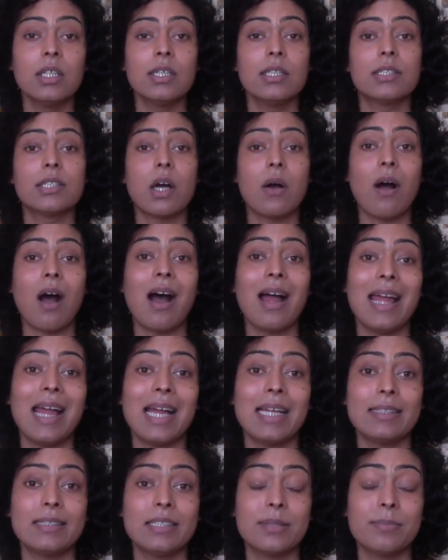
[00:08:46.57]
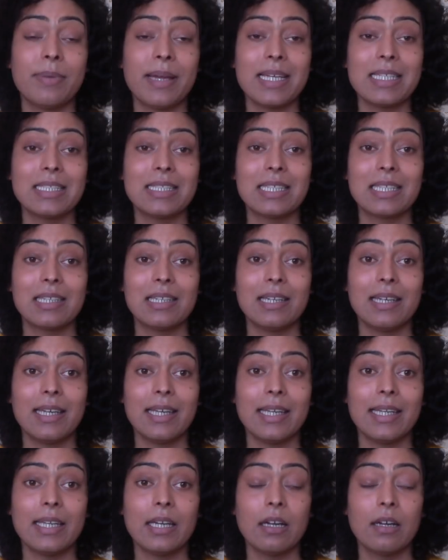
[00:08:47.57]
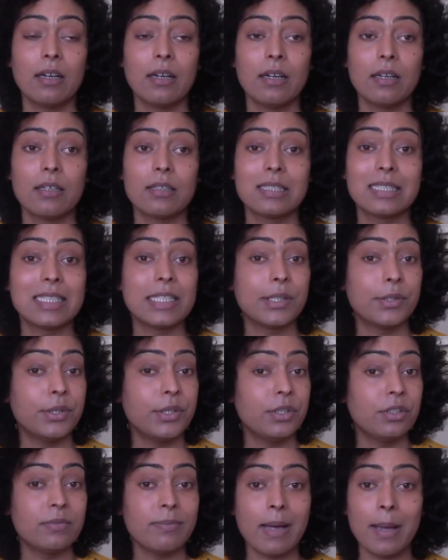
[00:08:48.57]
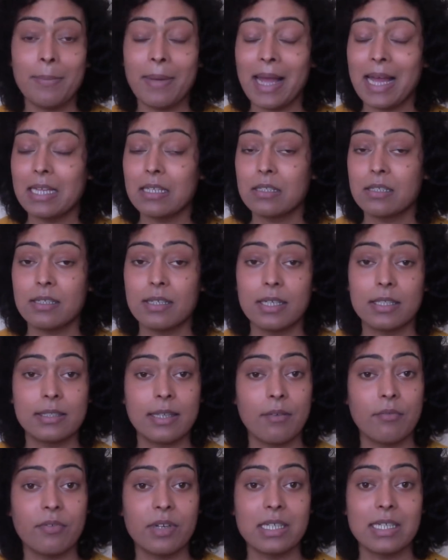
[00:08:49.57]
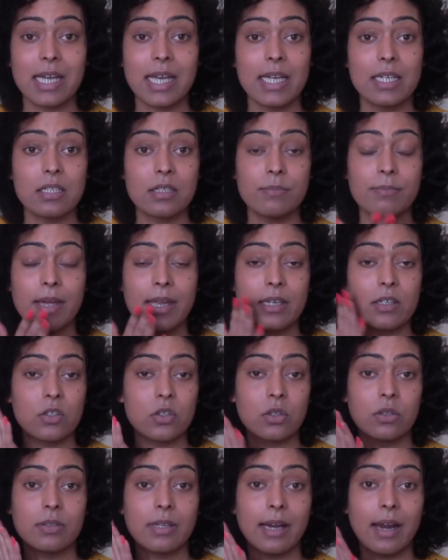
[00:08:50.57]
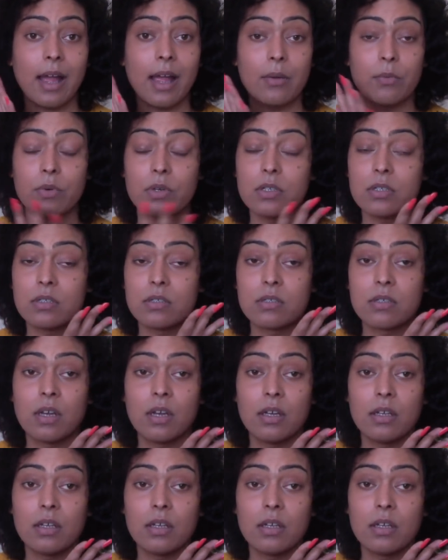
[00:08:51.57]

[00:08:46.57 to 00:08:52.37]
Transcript: So I had to basically still use my pan sticks every day to make sure that I was,